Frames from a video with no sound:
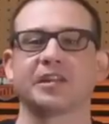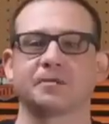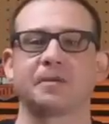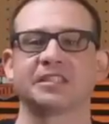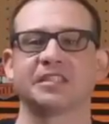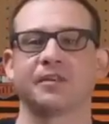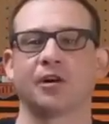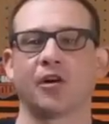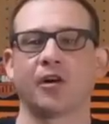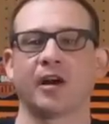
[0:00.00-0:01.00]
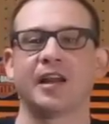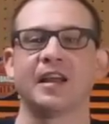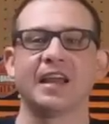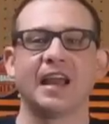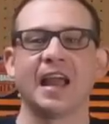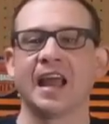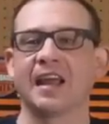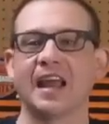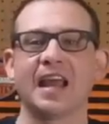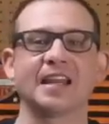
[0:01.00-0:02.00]
expensive in a hurry, and
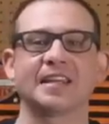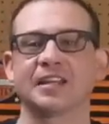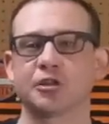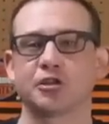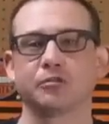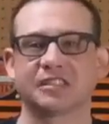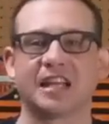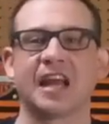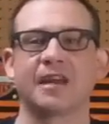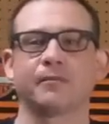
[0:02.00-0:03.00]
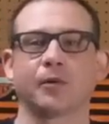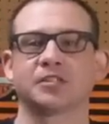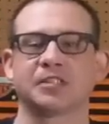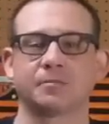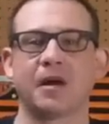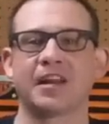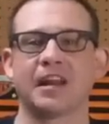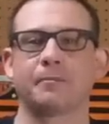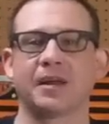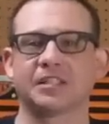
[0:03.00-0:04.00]
anything that you saved versus buying
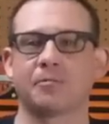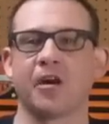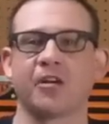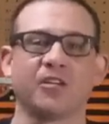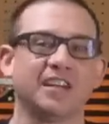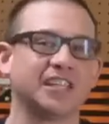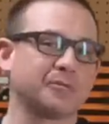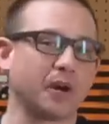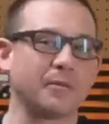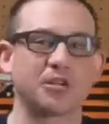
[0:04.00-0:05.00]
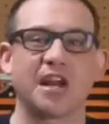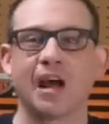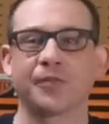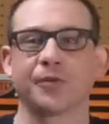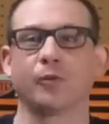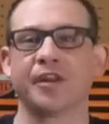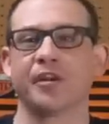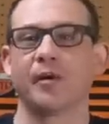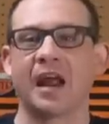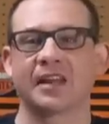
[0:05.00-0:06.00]
that base model is pretty much out the
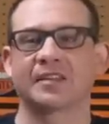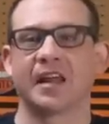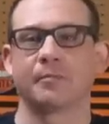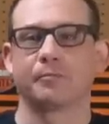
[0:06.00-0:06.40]
window at that